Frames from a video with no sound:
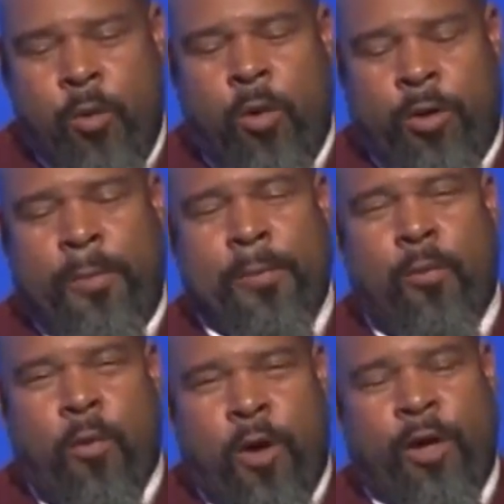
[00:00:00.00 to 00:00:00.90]
are the
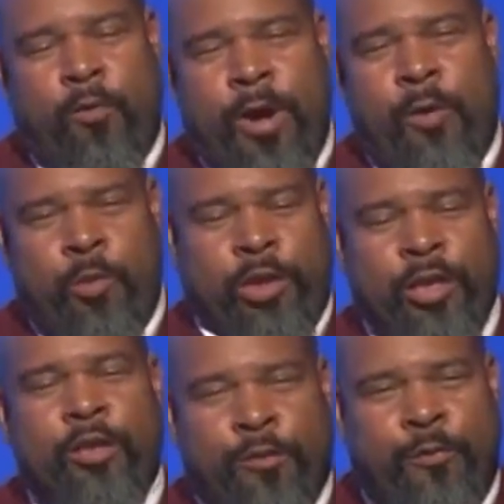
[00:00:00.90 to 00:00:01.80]
people walking around with
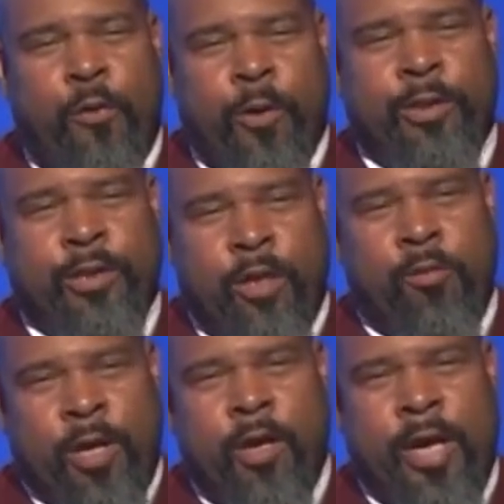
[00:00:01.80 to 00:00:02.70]
lethal force
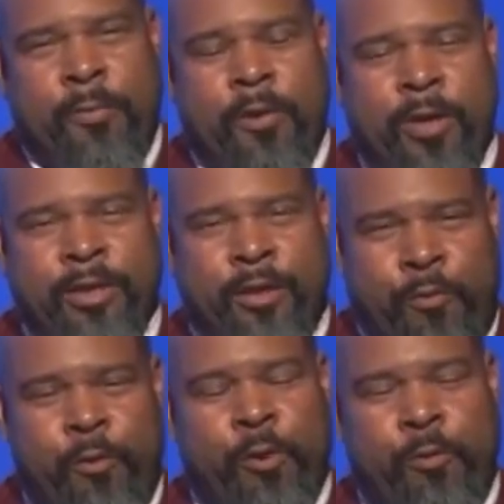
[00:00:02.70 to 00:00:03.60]
around our neighborhoods. If
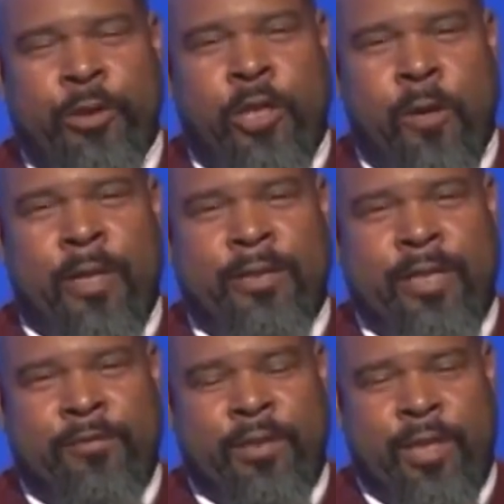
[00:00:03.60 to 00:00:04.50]
we really want to talk about
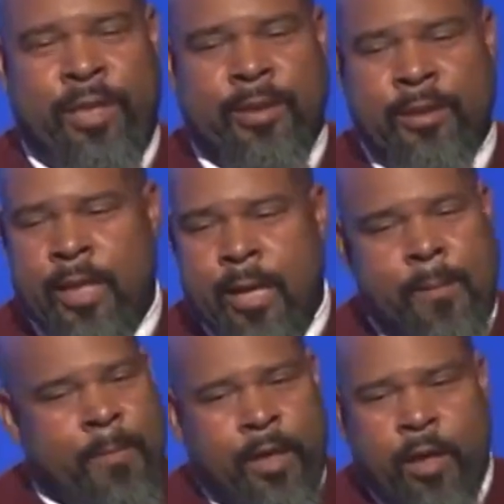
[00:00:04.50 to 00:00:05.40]
safe cities,
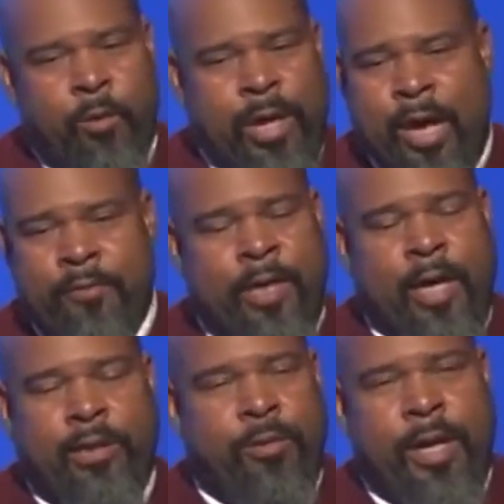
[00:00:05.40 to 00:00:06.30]
you know, we have a
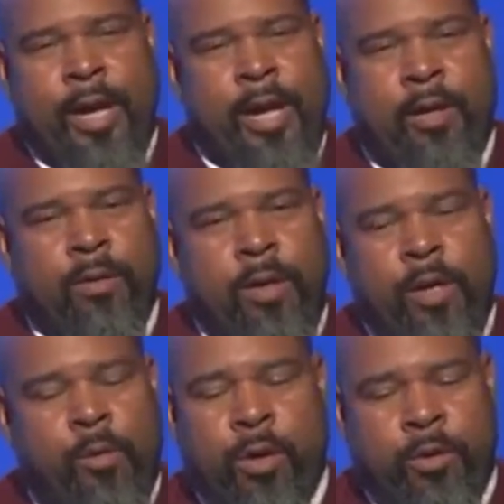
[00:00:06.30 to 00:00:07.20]
case right now
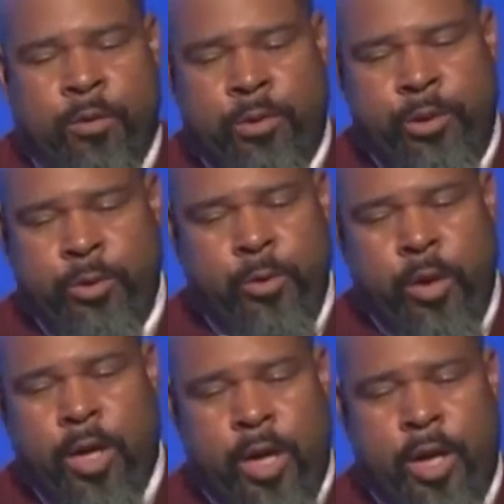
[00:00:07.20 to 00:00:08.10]
where two
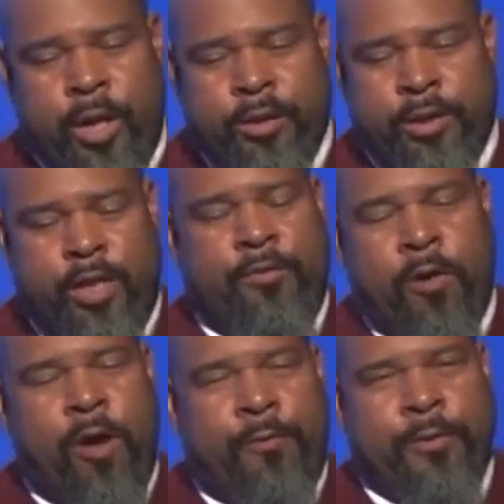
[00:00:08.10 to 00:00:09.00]

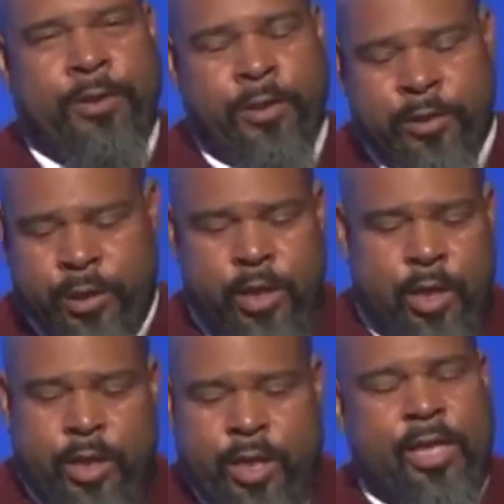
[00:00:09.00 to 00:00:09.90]
undercover officers
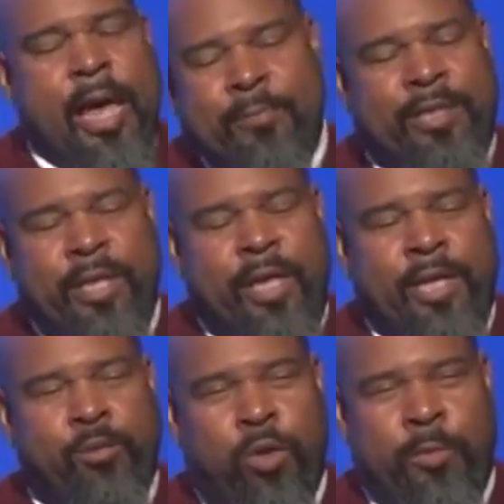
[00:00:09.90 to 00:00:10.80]
kidnapped a
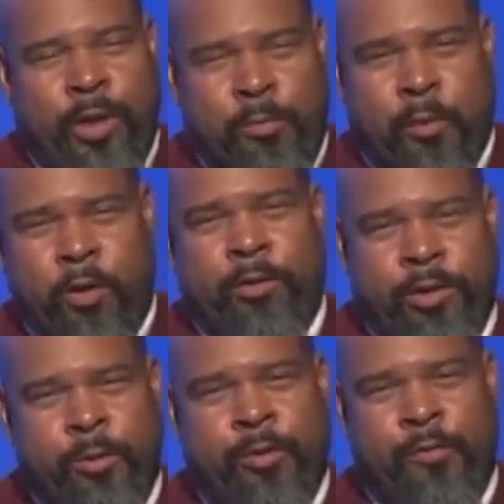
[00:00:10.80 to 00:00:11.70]
teenage woman, brought her
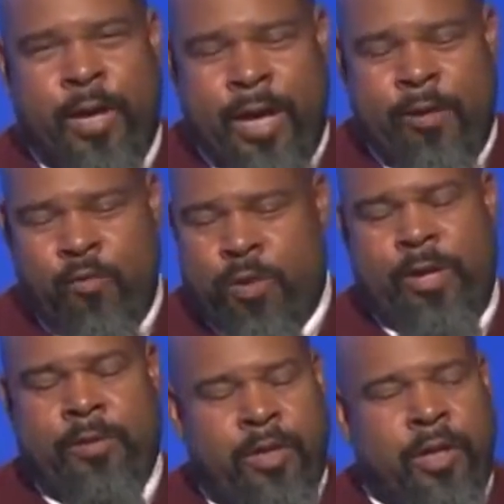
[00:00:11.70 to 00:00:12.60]
into a van,
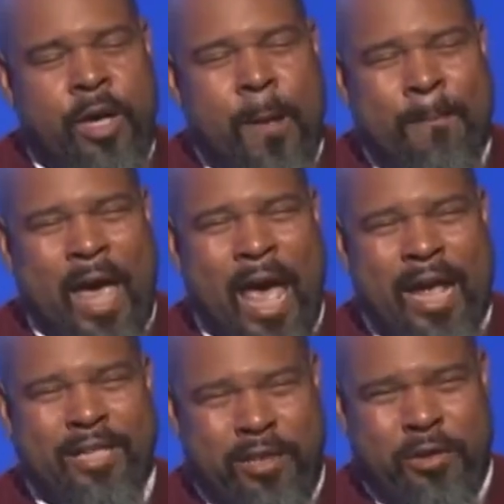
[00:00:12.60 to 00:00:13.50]
raped her,
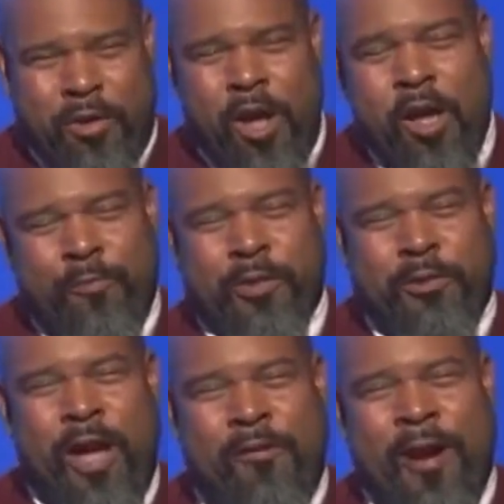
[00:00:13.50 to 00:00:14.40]
and they're up for
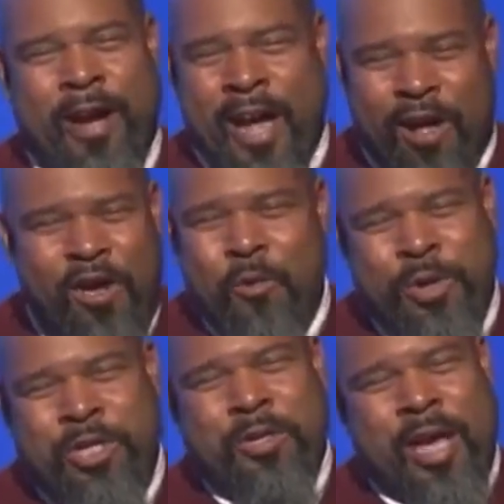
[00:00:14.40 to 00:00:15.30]
trial right now.
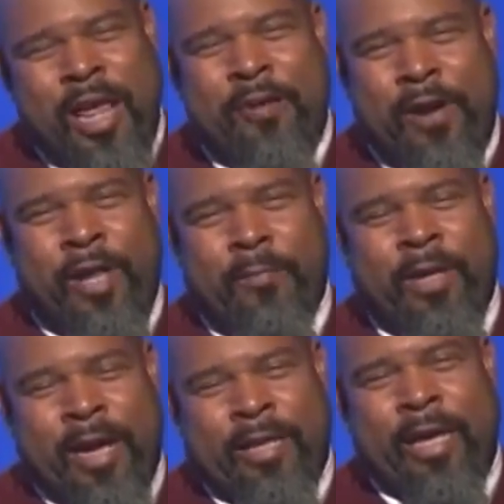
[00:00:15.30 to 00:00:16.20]
We should not have
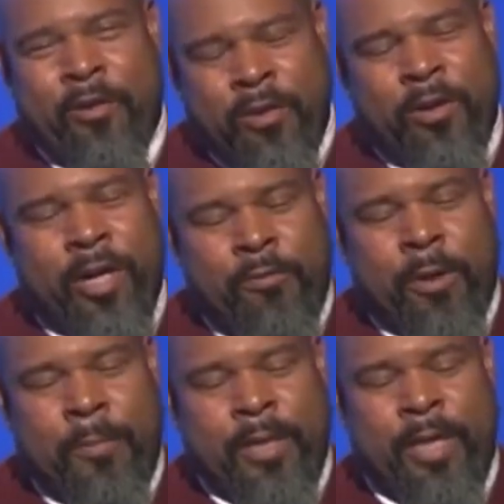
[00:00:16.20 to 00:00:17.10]
element like that on our
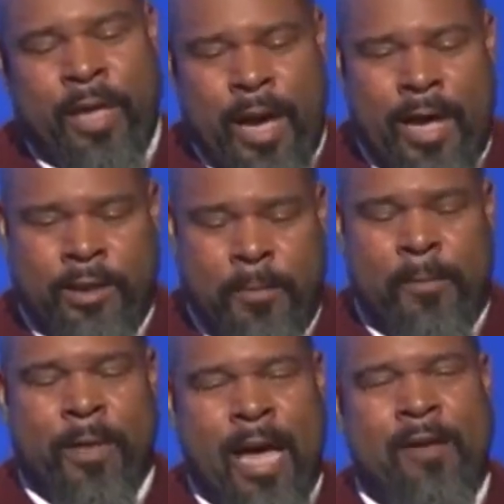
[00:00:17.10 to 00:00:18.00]
NYPD. And as
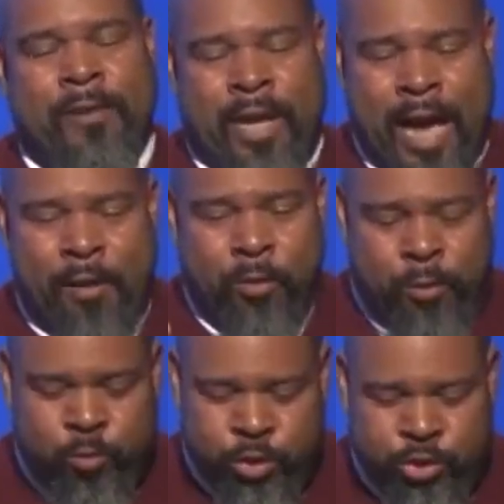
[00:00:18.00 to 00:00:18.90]
public advocate, I
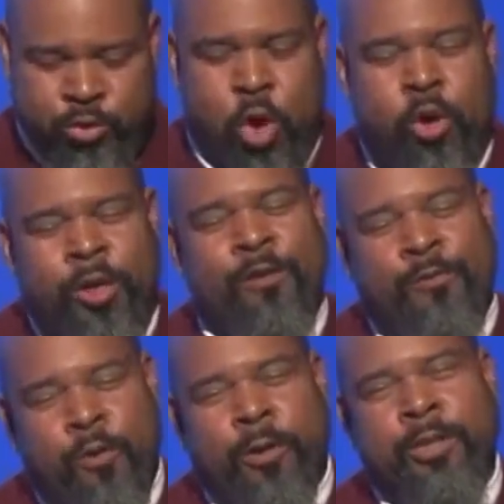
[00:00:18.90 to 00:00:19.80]
would strongly
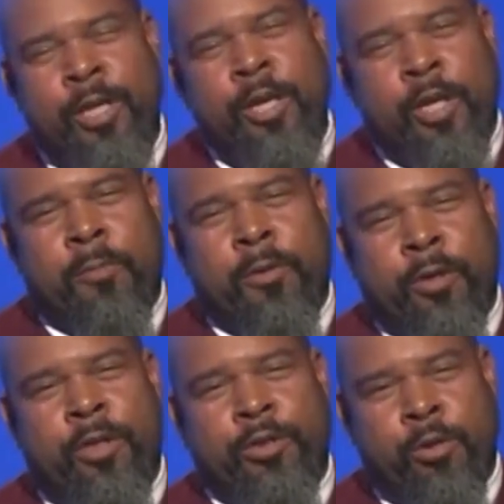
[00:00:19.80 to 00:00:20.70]
enforce
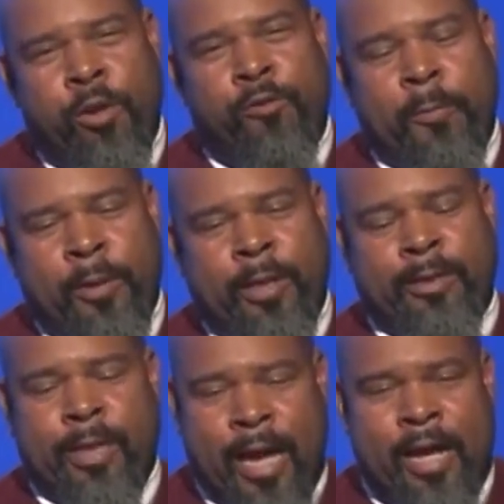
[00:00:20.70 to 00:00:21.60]
community control over
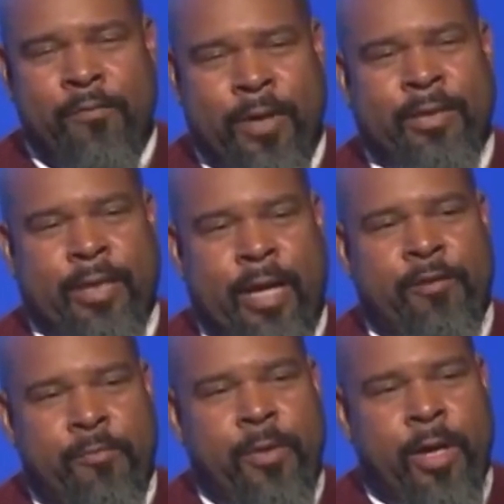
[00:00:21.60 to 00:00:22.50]
policing and
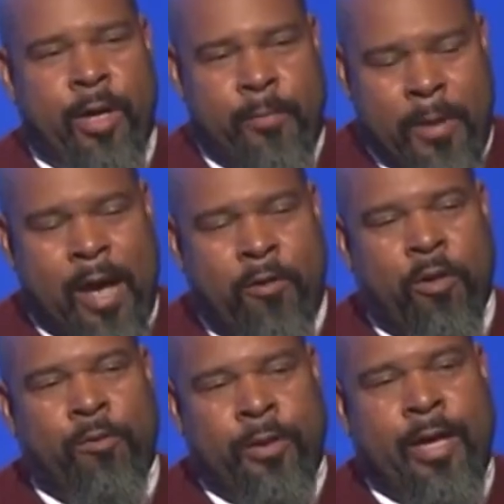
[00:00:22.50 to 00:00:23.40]
investigative
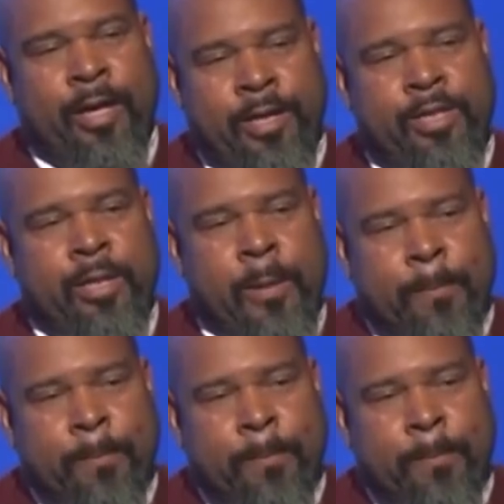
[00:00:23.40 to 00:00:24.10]
power over that agency.